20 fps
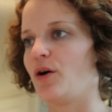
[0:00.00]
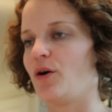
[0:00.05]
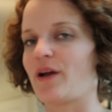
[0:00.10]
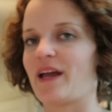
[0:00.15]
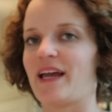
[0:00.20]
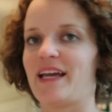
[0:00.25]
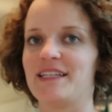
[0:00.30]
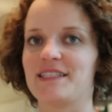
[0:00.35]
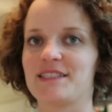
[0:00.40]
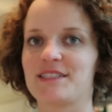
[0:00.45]

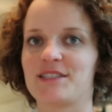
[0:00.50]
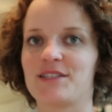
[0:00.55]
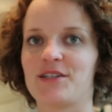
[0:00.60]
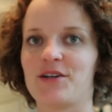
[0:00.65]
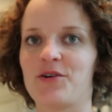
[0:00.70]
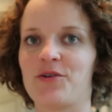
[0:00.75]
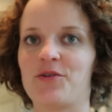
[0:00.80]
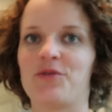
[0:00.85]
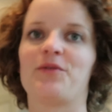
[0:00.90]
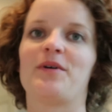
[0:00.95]
Okay,
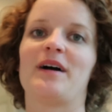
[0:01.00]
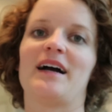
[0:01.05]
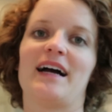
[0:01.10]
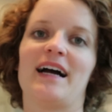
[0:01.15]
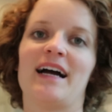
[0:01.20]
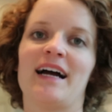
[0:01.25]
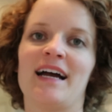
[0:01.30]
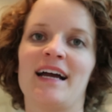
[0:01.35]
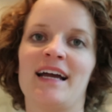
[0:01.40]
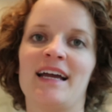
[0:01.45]
so
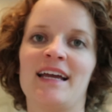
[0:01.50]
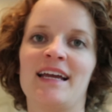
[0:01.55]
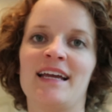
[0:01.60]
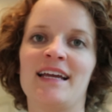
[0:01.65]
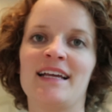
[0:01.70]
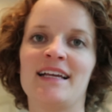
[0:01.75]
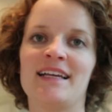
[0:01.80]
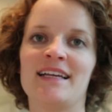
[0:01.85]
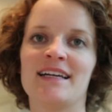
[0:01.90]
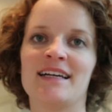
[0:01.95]

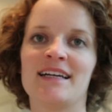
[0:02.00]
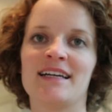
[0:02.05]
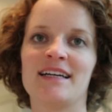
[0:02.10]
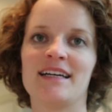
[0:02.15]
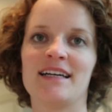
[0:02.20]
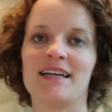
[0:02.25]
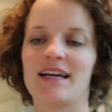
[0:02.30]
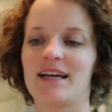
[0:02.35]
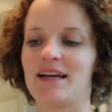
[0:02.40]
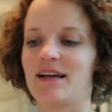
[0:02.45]
I
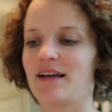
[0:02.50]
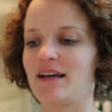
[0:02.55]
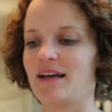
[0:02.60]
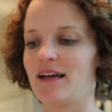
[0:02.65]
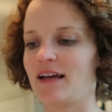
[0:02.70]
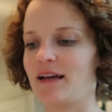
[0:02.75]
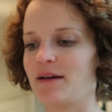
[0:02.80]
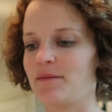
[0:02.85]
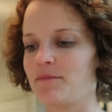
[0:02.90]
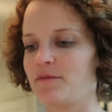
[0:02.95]

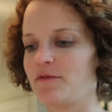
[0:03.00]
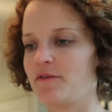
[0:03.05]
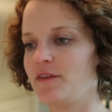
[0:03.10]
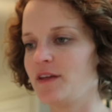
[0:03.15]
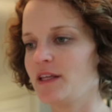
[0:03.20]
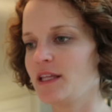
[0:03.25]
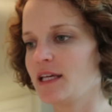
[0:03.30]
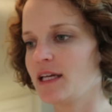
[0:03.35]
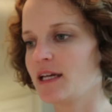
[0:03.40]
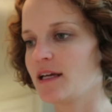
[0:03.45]
am
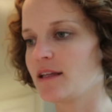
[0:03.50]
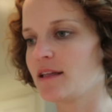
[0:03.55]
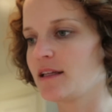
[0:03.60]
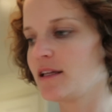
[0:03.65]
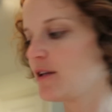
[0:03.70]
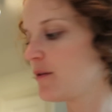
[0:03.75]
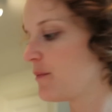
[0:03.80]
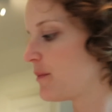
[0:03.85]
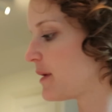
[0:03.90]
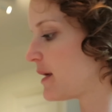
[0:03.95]
feeling a
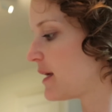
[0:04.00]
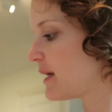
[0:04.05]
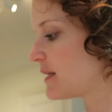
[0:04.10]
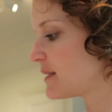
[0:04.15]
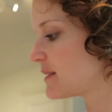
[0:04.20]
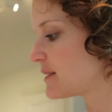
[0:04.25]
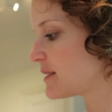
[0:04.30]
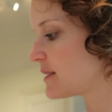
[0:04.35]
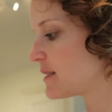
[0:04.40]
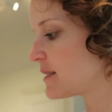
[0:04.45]
little
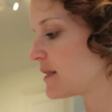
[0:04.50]
bit